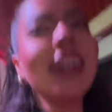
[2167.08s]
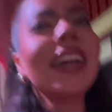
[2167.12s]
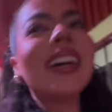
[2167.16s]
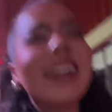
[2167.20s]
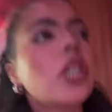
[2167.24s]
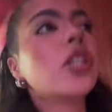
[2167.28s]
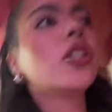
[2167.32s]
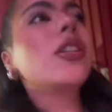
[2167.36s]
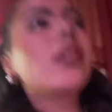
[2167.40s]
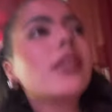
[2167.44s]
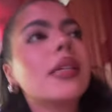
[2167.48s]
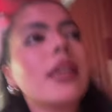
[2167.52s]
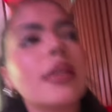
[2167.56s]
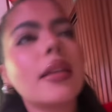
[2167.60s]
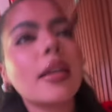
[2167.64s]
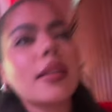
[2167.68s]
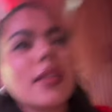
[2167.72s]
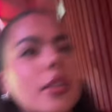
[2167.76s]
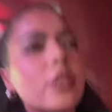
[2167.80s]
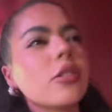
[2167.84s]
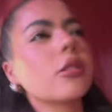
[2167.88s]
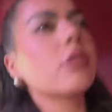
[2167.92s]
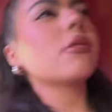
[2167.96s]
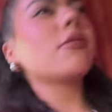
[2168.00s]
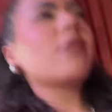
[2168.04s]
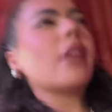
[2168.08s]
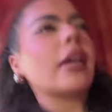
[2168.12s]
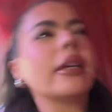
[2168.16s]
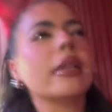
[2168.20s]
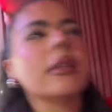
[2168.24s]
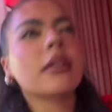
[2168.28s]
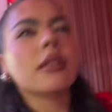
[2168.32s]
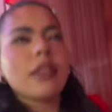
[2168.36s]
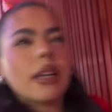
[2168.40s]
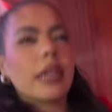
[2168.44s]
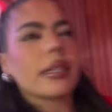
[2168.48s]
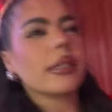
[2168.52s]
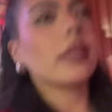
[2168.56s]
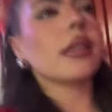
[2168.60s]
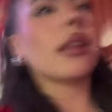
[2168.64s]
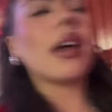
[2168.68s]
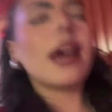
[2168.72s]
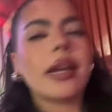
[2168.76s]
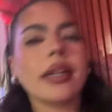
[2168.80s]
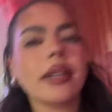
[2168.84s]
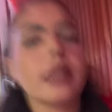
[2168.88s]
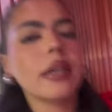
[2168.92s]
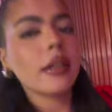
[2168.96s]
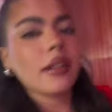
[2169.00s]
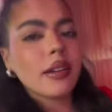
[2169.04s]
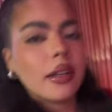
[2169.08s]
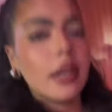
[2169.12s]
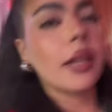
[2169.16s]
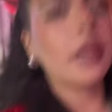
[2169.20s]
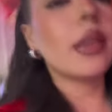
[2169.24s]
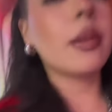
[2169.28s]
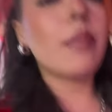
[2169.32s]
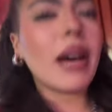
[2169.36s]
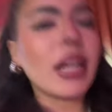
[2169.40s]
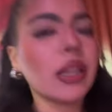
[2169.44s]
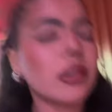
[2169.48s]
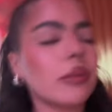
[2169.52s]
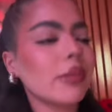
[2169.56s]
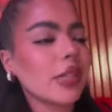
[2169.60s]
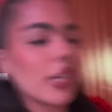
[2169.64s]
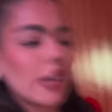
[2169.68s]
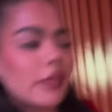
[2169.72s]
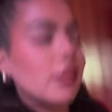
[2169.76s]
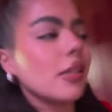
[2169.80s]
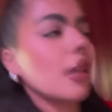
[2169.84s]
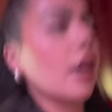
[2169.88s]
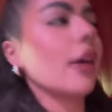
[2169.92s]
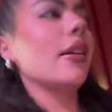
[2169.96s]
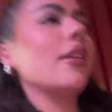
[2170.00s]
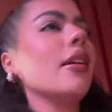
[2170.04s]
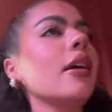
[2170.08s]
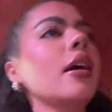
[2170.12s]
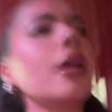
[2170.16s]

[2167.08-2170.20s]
She said that there's like less line at the bathrooms outside.